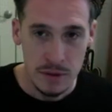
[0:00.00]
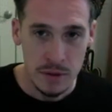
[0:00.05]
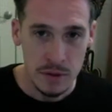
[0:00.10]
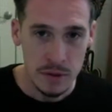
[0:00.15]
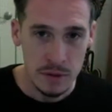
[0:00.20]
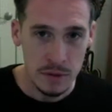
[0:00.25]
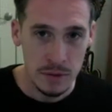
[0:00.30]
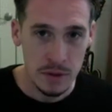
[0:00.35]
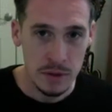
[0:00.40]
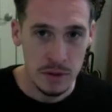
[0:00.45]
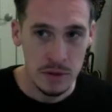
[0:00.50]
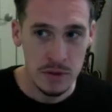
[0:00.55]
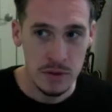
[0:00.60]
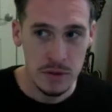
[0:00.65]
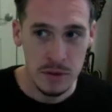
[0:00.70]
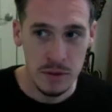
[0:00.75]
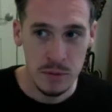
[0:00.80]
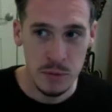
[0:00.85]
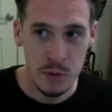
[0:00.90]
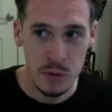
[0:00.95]

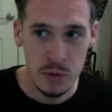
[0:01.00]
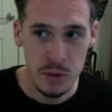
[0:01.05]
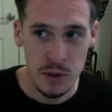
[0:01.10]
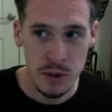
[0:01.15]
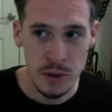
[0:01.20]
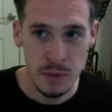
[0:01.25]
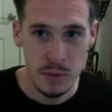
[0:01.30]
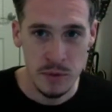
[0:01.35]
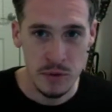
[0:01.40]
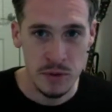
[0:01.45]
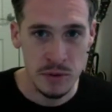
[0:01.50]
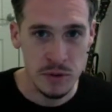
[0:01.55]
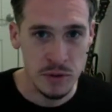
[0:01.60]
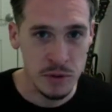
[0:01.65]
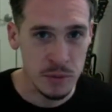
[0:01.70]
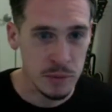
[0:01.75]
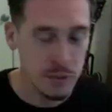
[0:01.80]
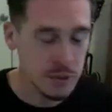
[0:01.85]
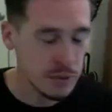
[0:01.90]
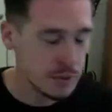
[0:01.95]
subscribers just
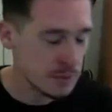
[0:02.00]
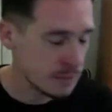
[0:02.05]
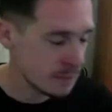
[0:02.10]
coming up.